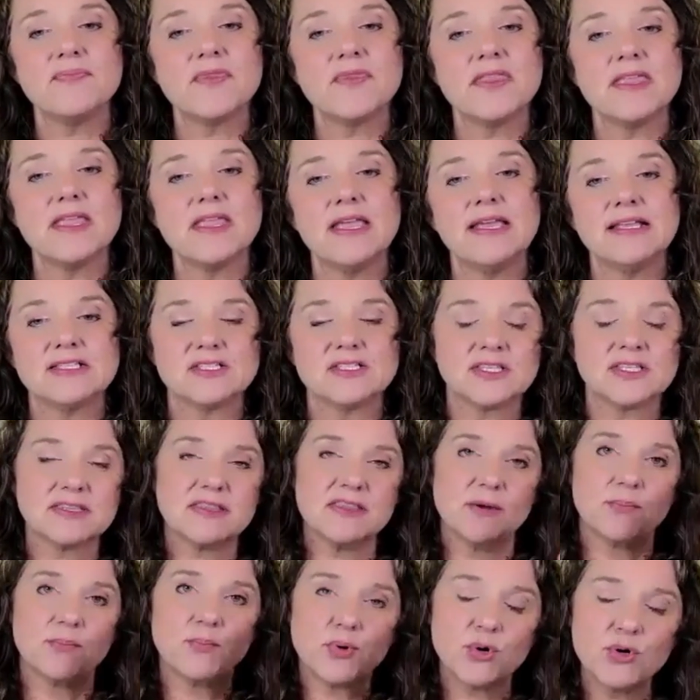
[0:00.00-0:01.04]
It's
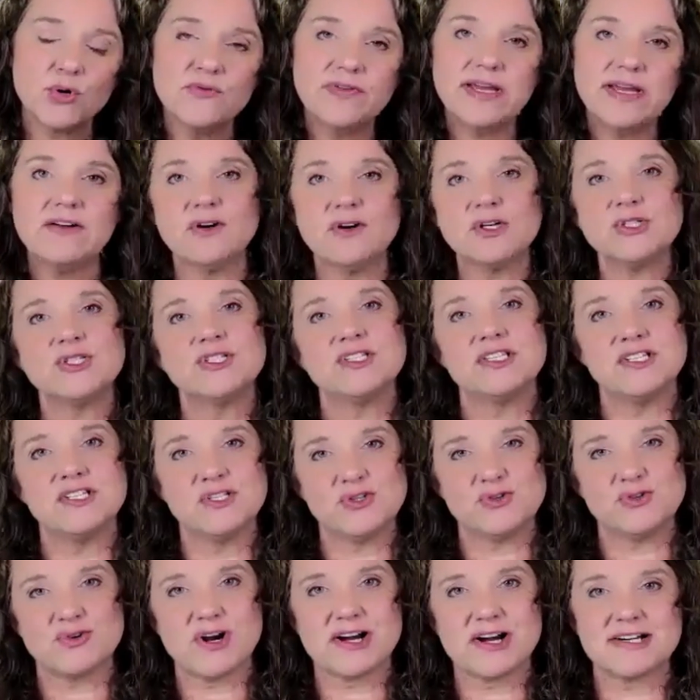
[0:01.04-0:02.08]
the proving versus
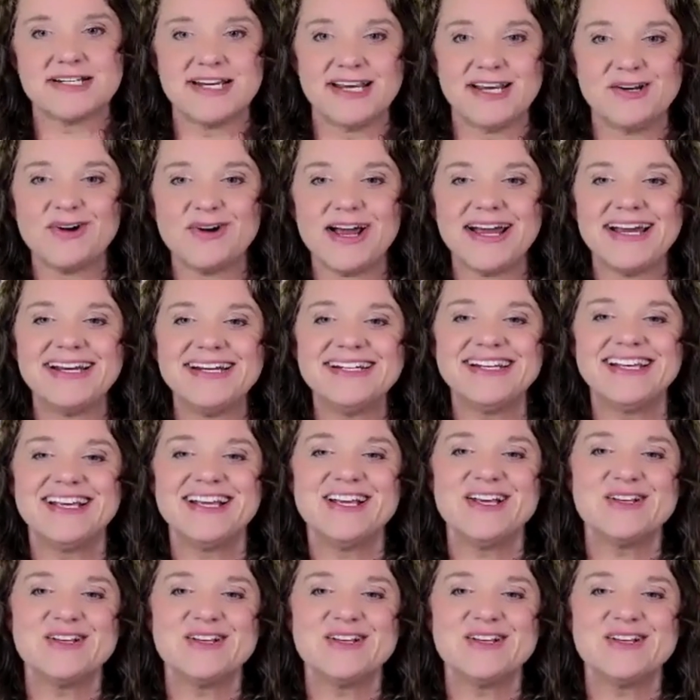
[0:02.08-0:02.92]
instructing, right?